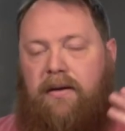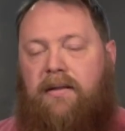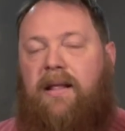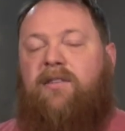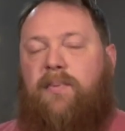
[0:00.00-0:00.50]

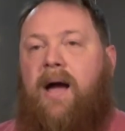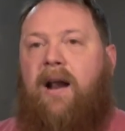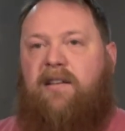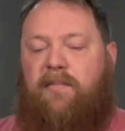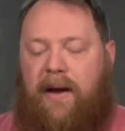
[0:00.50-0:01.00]
Let's be
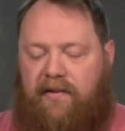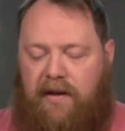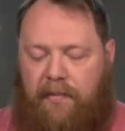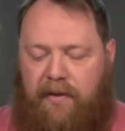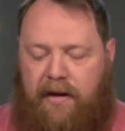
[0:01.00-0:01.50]
honest about
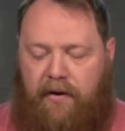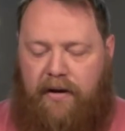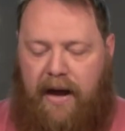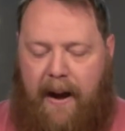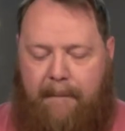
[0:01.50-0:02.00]
something here,
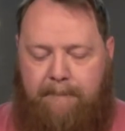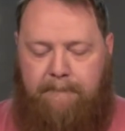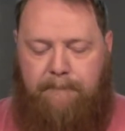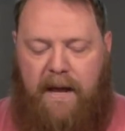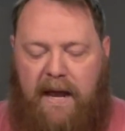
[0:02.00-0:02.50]
okay?
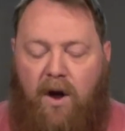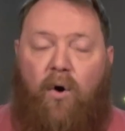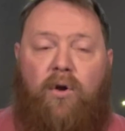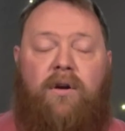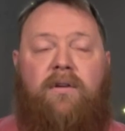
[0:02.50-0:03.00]
Being
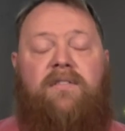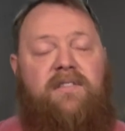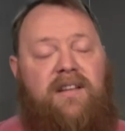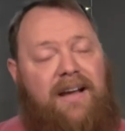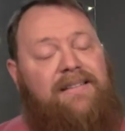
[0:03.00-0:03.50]
older
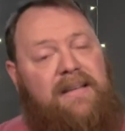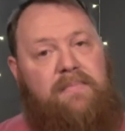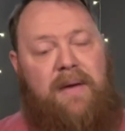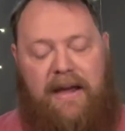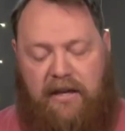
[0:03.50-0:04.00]
doesn't
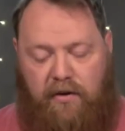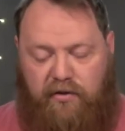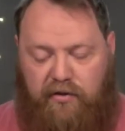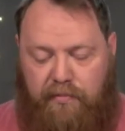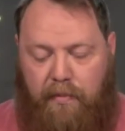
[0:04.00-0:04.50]
make you
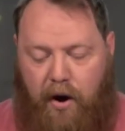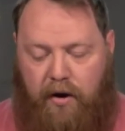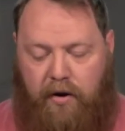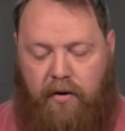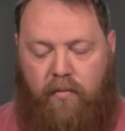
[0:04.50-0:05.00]

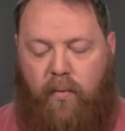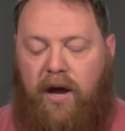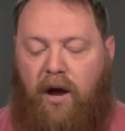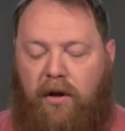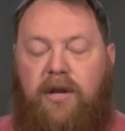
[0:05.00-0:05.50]
smarter. We
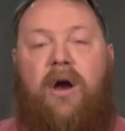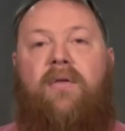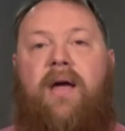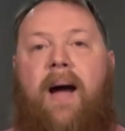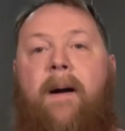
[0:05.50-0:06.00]
all know
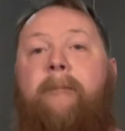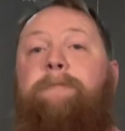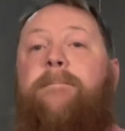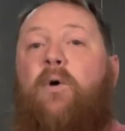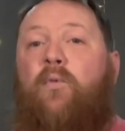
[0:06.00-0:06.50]
that.
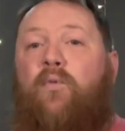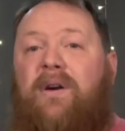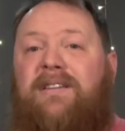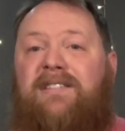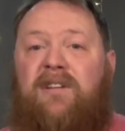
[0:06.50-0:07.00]
But
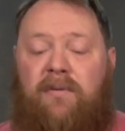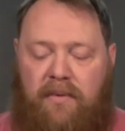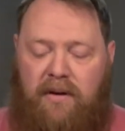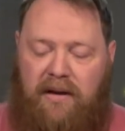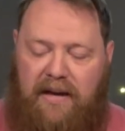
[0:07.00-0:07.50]

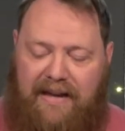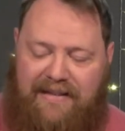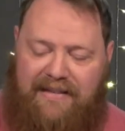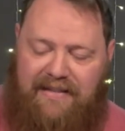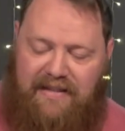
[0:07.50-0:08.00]
wisdom
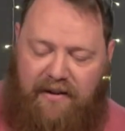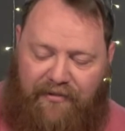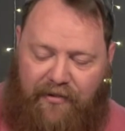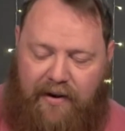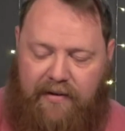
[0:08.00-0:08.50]
is
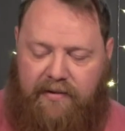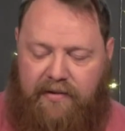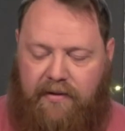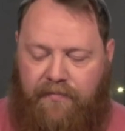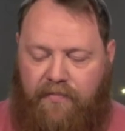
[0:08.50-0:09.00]
different.